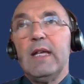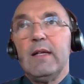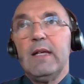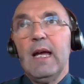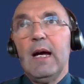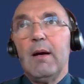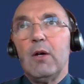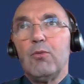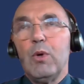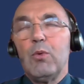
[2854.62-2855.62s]

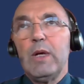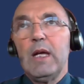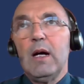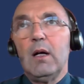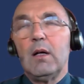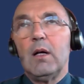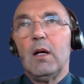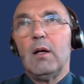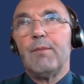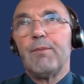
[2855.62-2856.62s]
yeah, we are
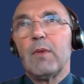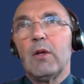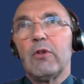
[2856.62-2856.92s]
um,